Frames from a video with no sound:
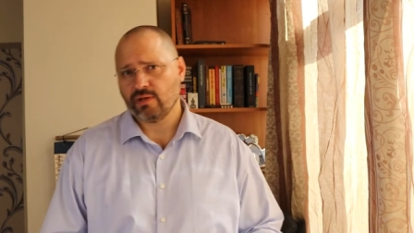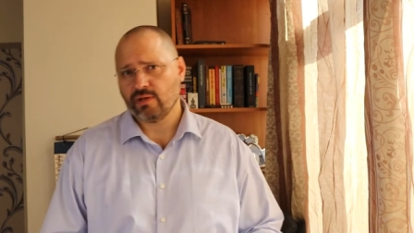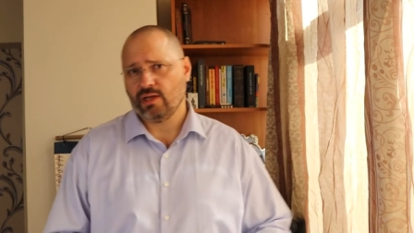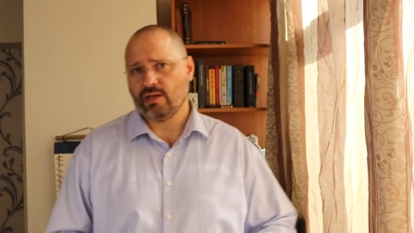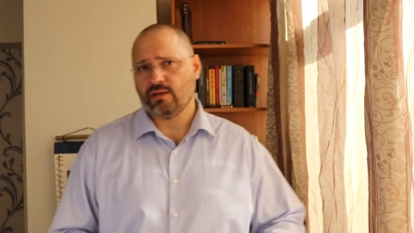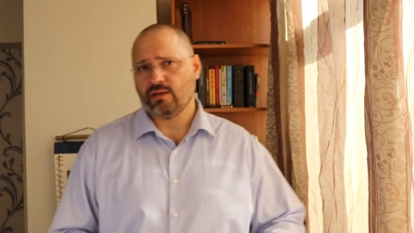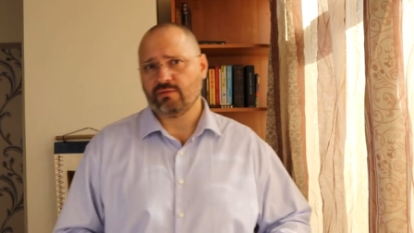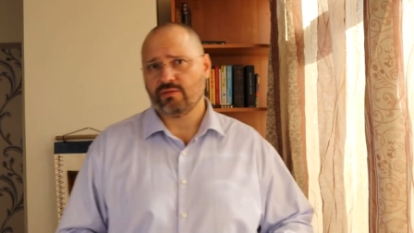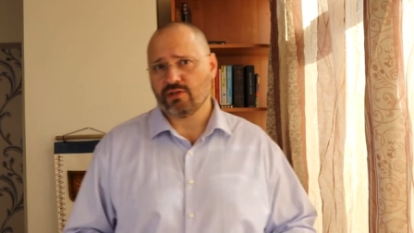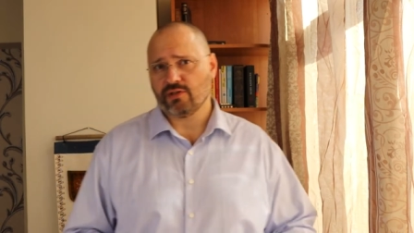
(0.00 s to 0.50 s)

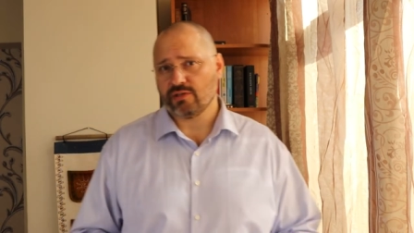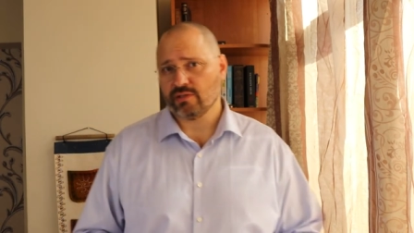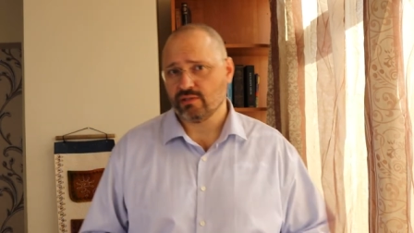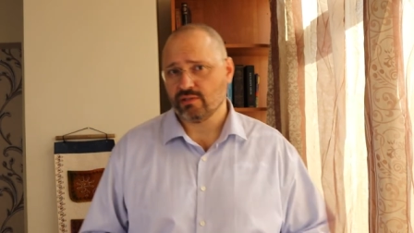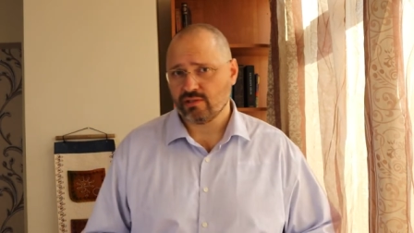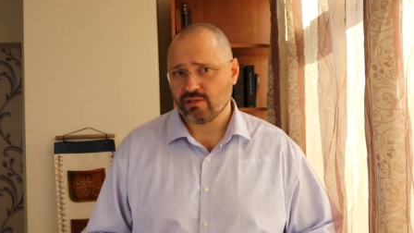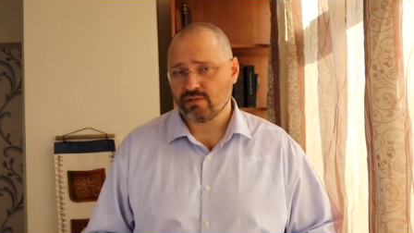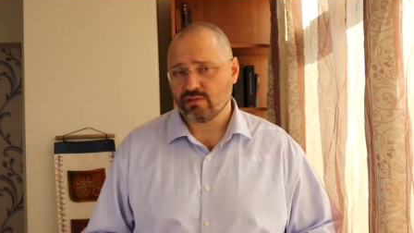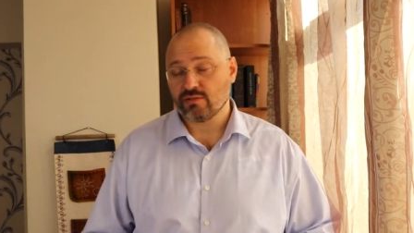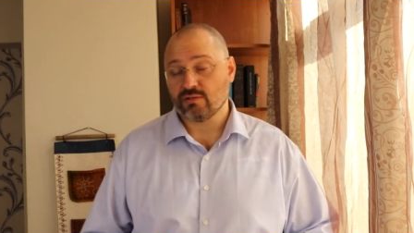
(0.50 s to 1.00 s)
uh,
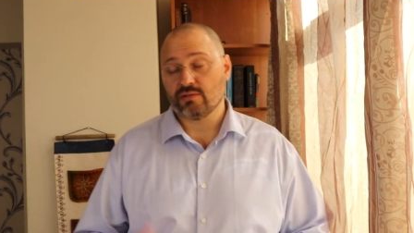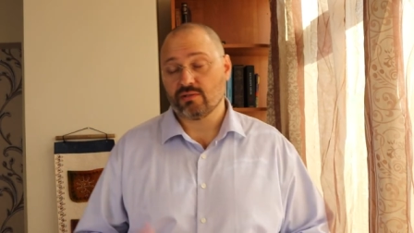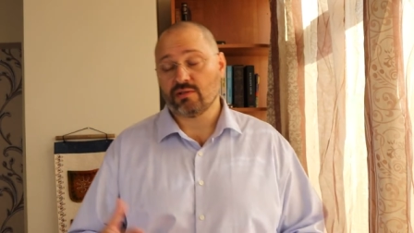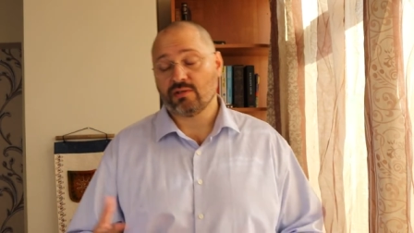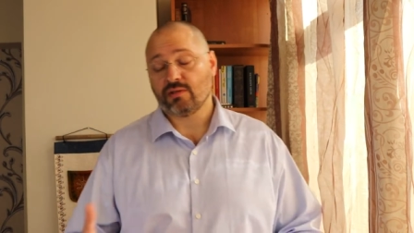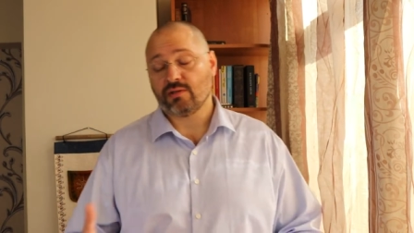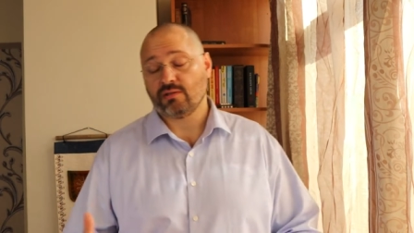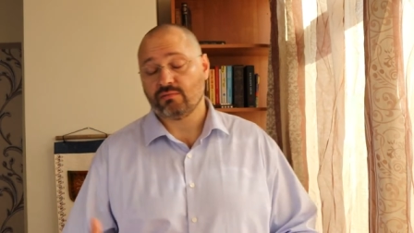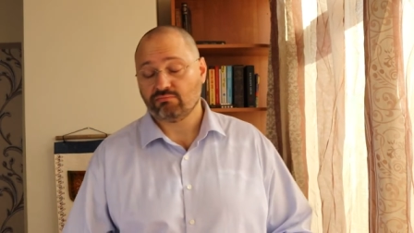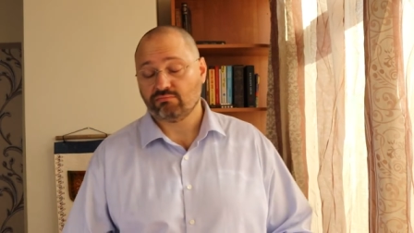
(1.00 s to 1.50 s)
facilities
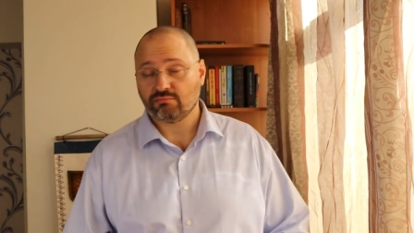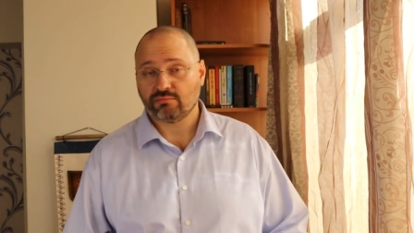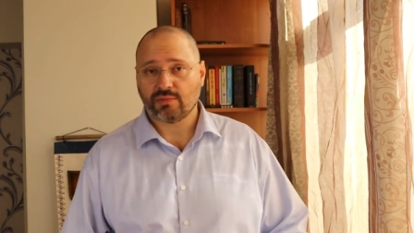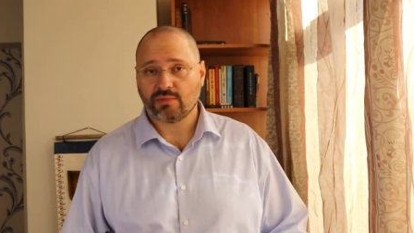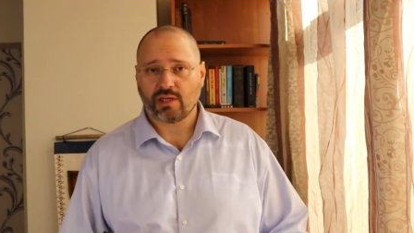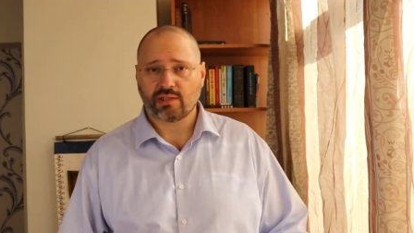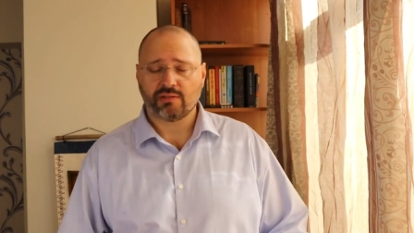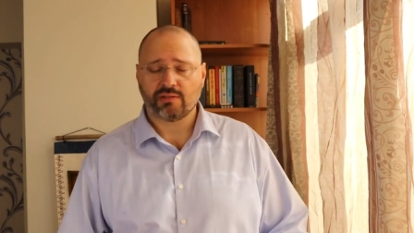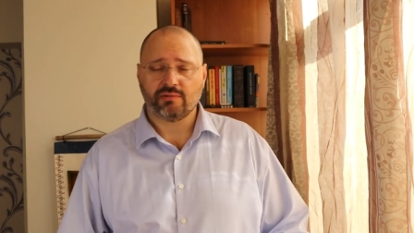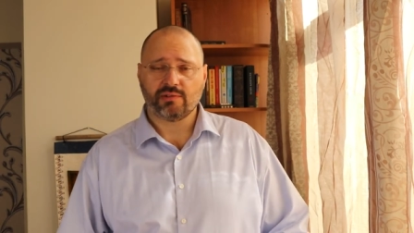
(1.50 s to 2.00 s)
or um,
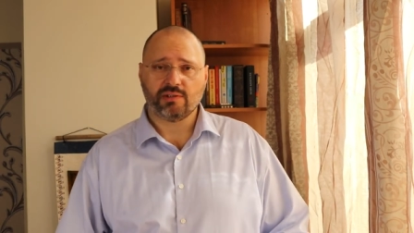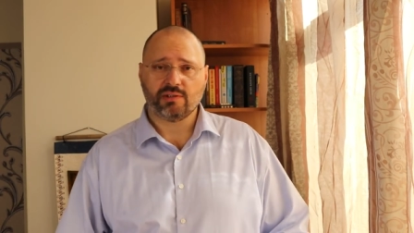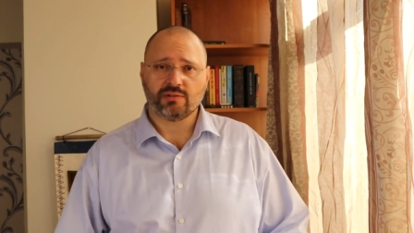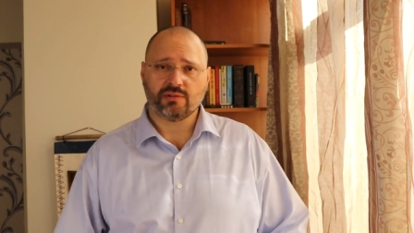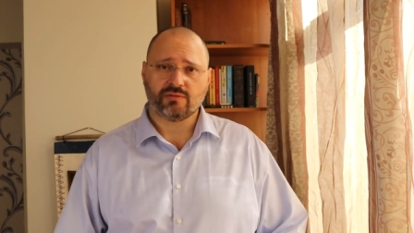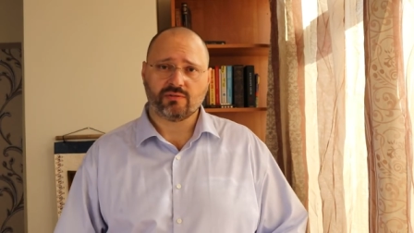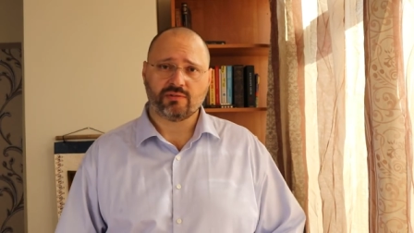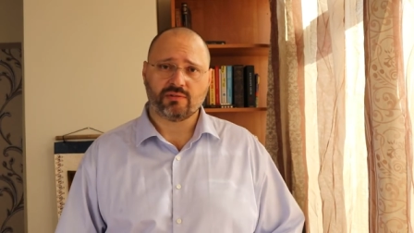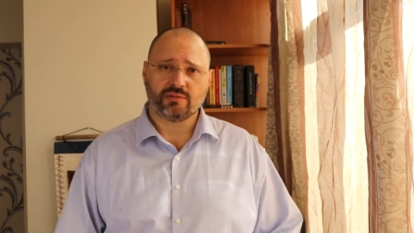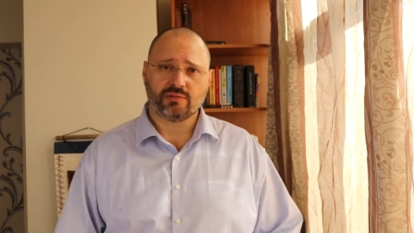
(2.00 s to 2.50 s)

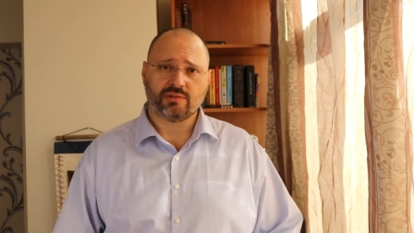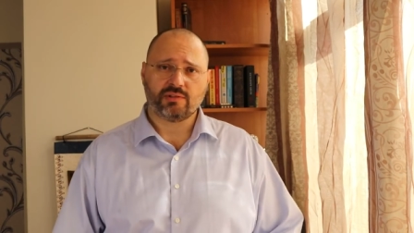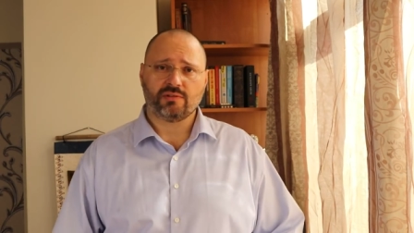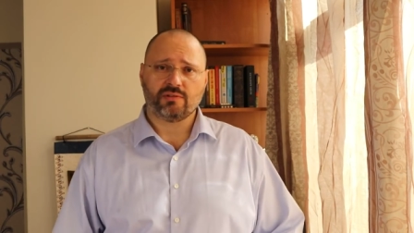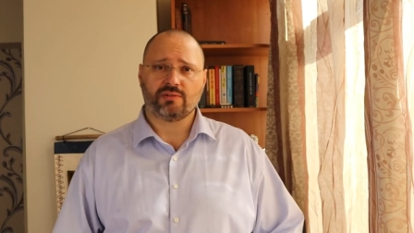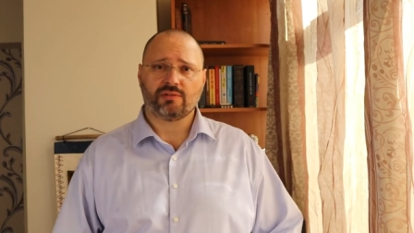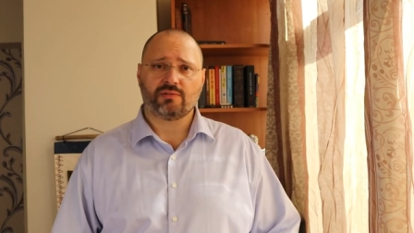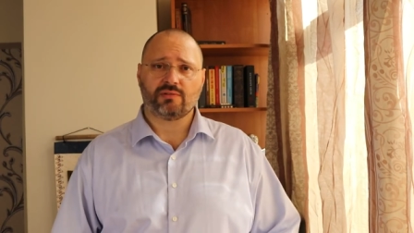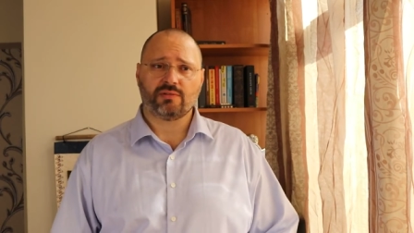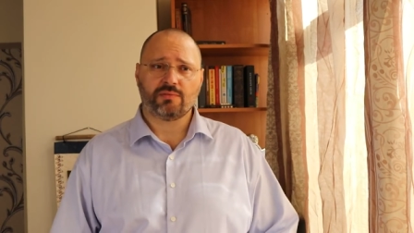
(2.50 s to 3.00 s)
activities of the terrorist